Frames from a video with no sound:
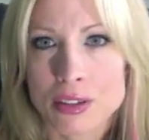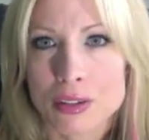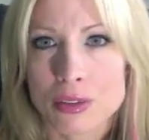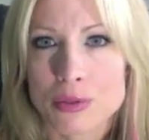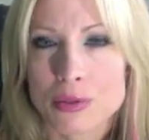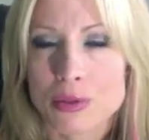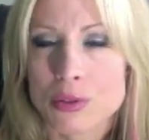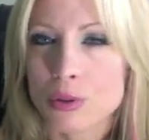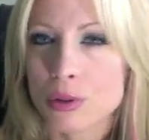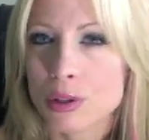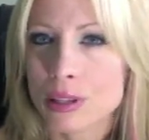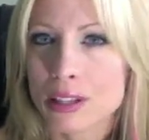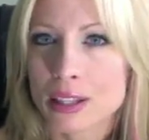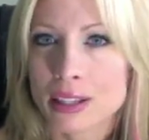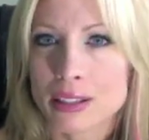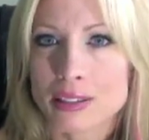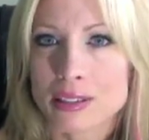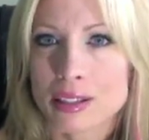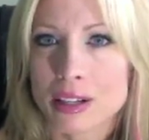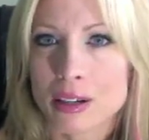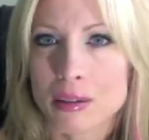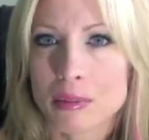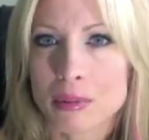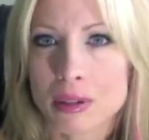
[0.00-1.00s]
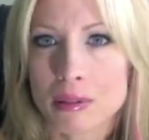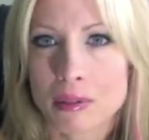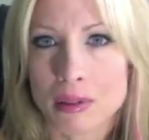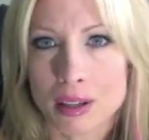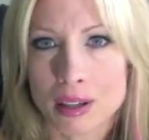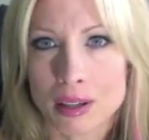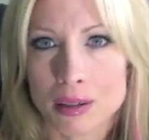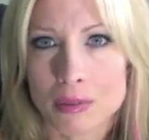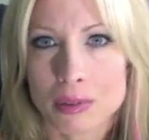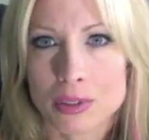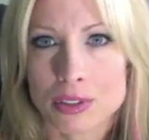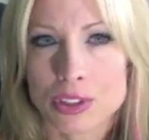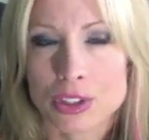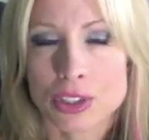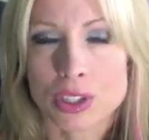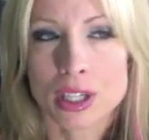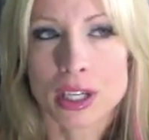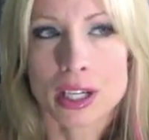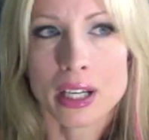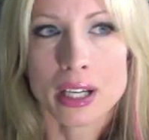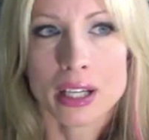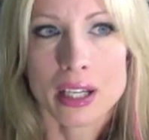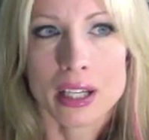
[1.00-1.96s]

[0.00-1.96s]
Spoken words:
You know, I was doing things terribly wrong, which,